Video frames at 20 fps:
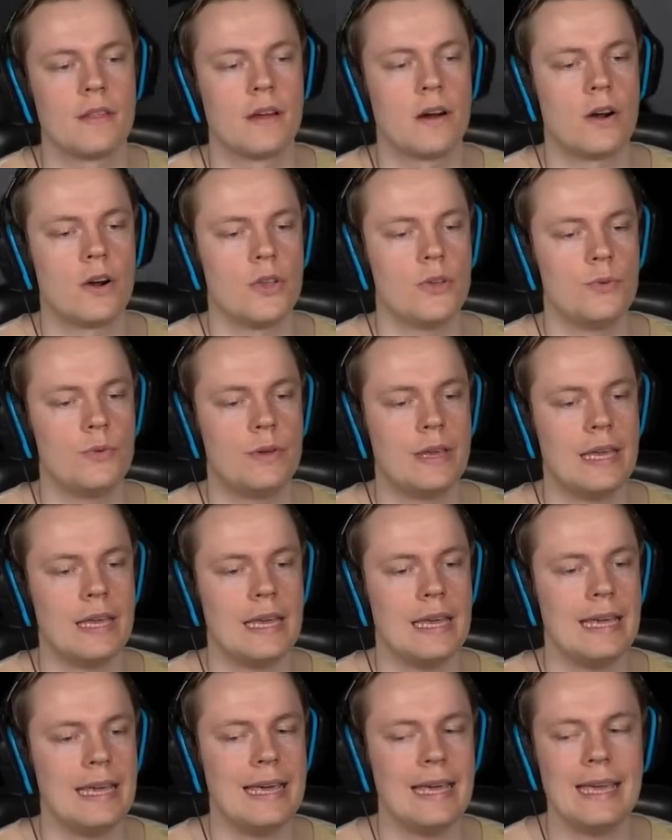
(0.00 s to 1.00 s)
Are you
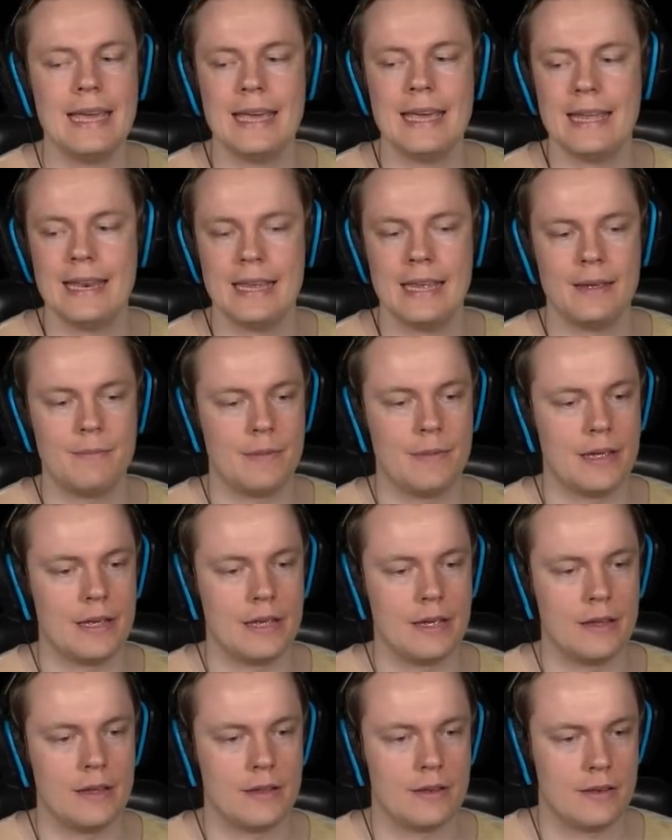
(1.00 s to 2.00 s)
kidding me?
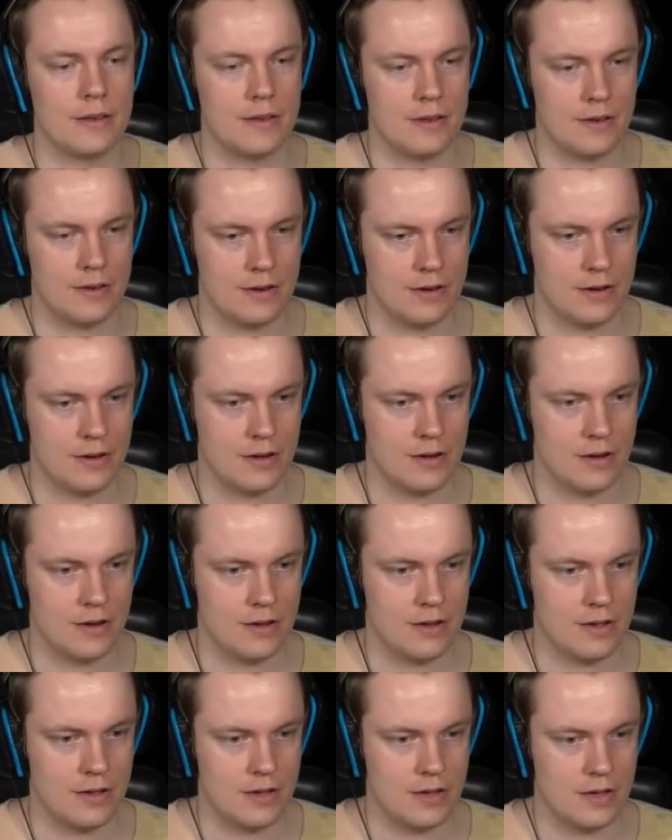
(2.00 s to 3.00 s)

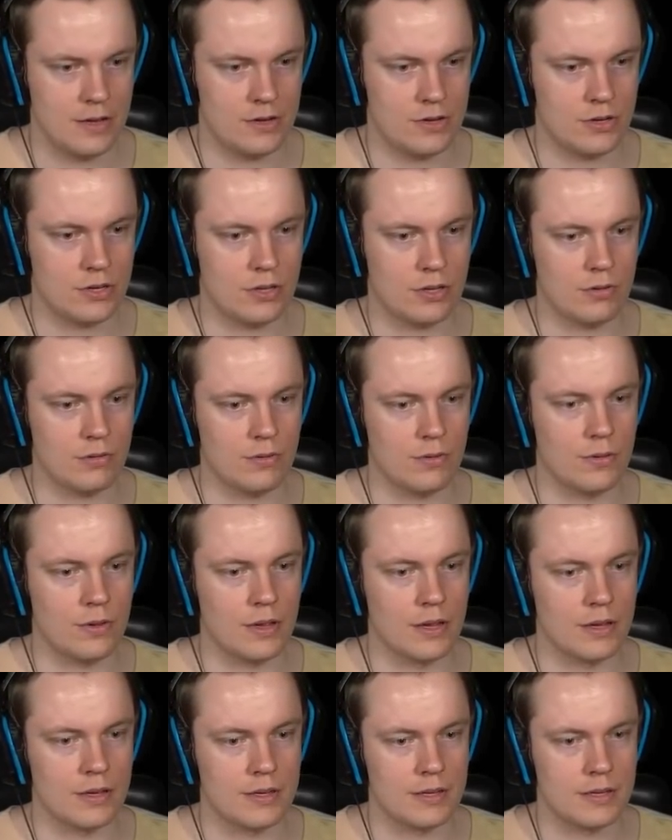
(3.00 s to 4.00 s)
You just threw
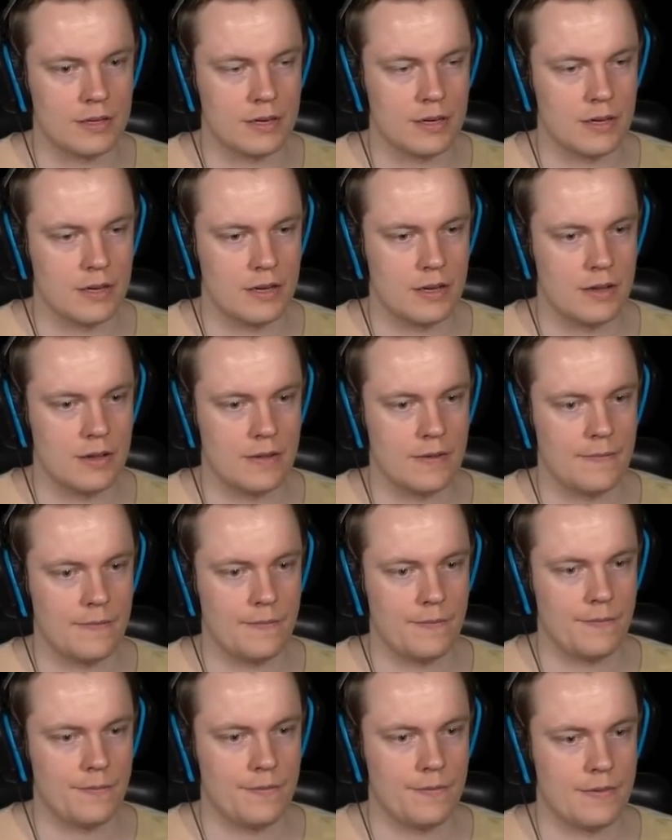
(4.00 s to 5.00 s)
this.
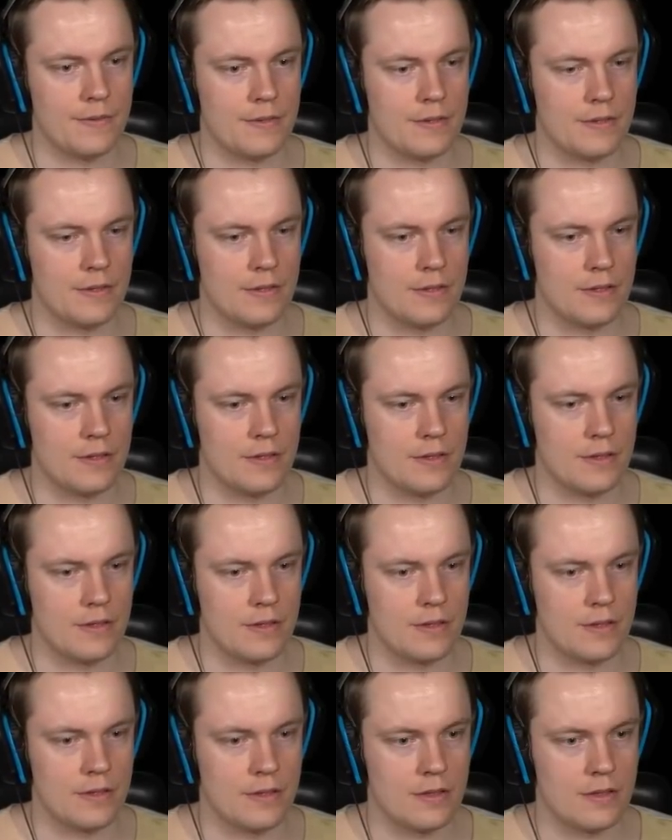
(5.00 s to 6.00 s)

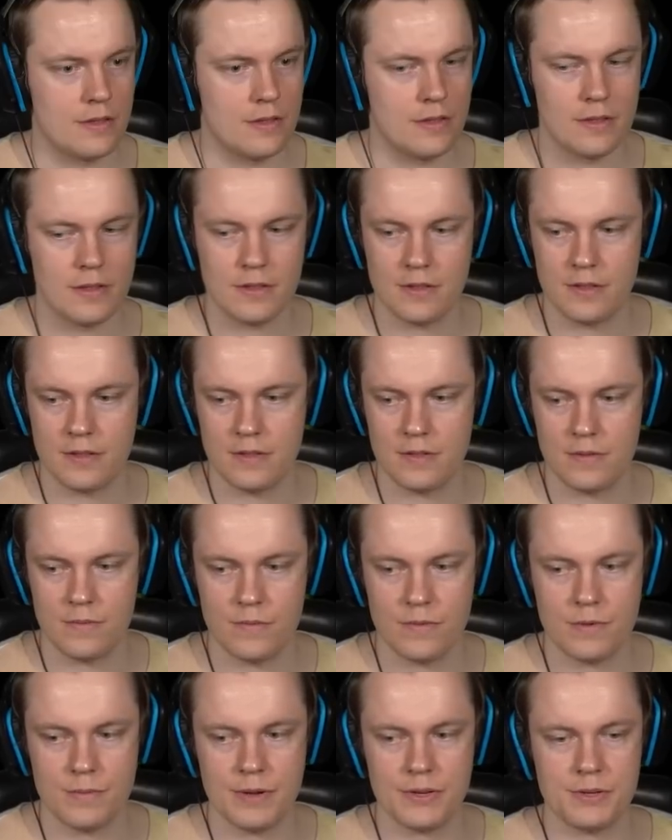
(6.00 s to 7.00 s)

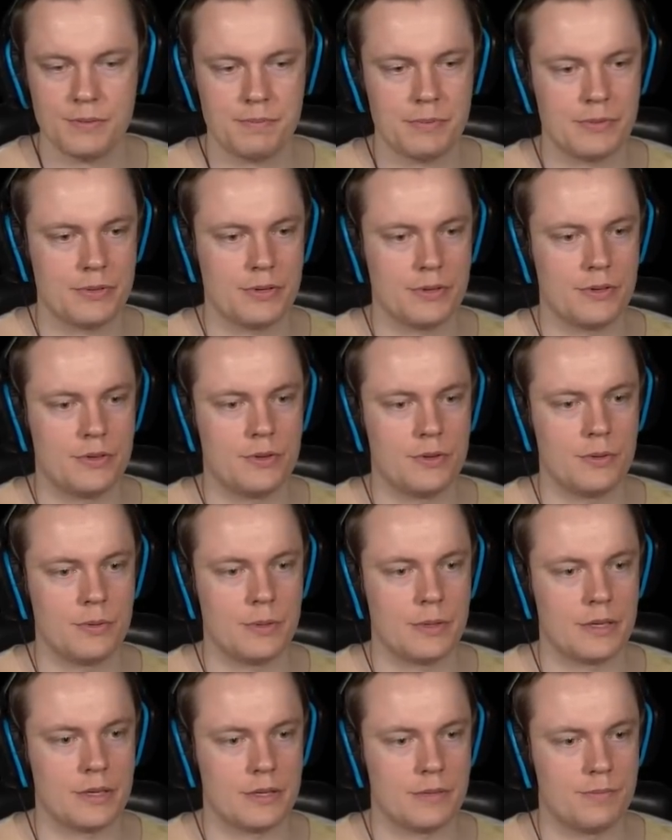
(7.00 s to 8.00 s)
What am I supposed to do
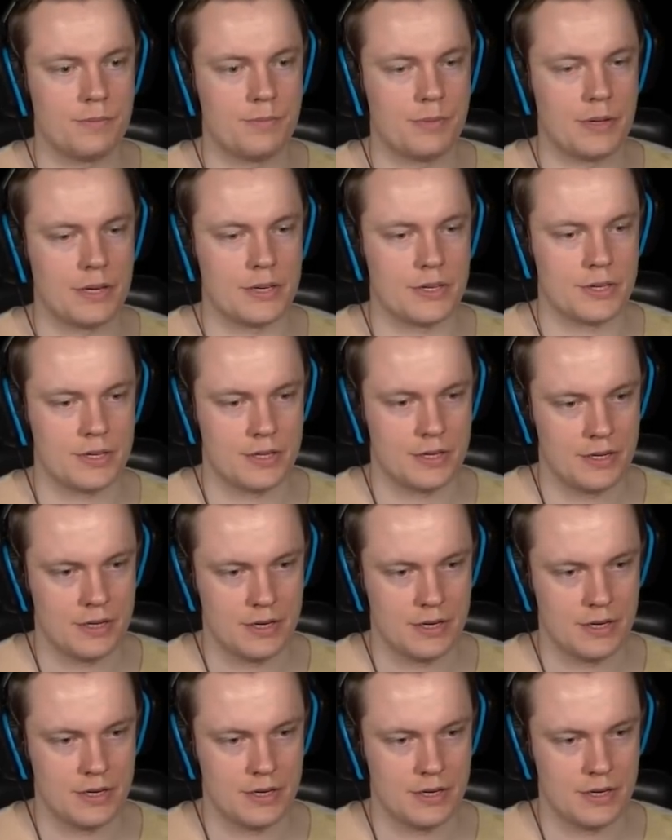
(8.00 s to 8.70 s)
with this bitch?